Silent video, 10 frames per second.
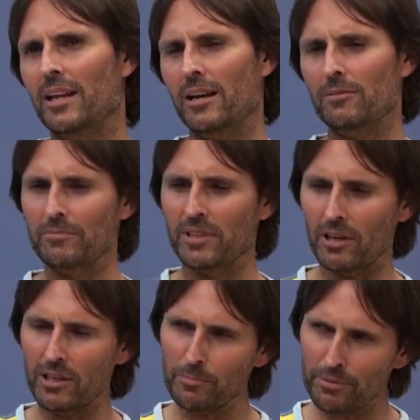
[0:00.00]
Now,
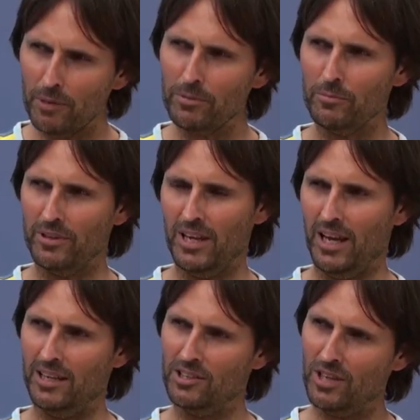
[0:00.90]
the only problem with
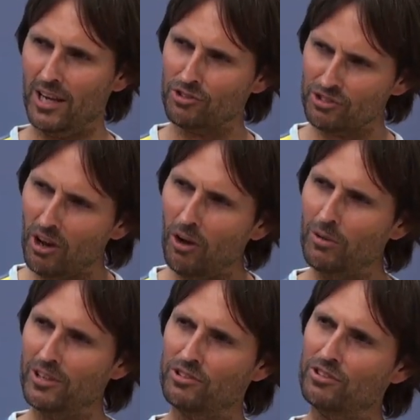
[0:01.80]
that is our
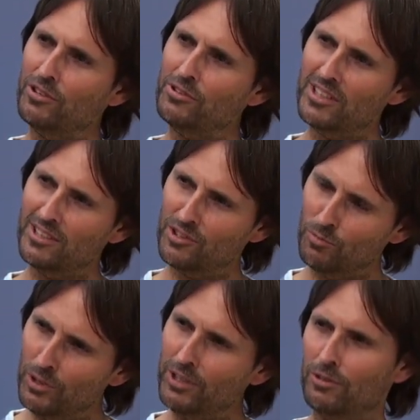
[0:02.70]
soul is using
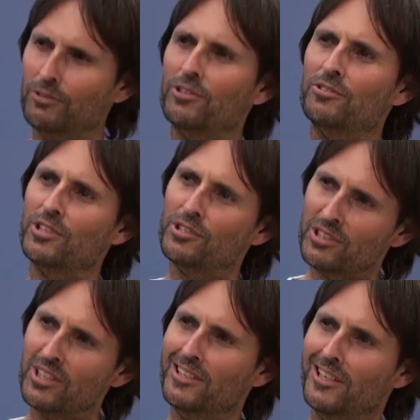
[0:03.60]
its will to
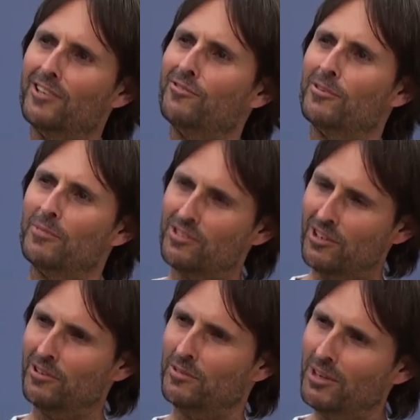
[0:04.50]
disconnect from
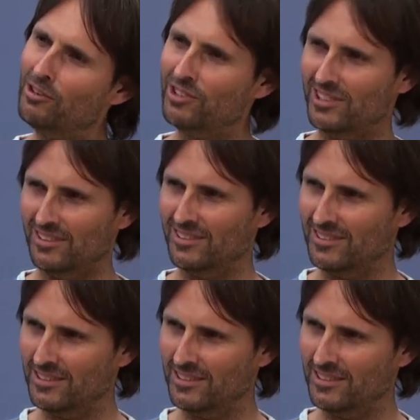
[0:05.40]
its own emotion.